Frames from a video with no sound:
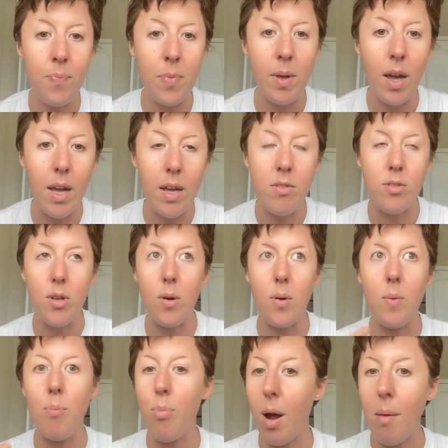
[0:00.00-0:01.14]
Okay,
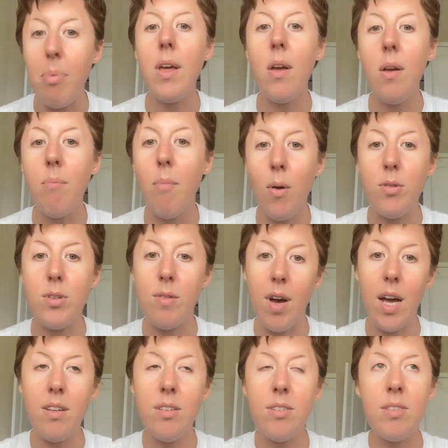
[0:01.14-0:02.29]
so probably most of
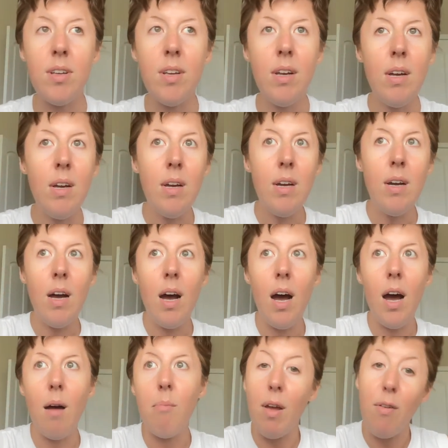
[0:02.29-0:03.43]
us,
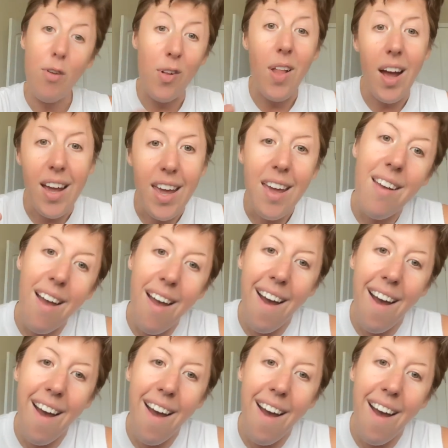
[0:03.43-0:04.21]
if you're lucky,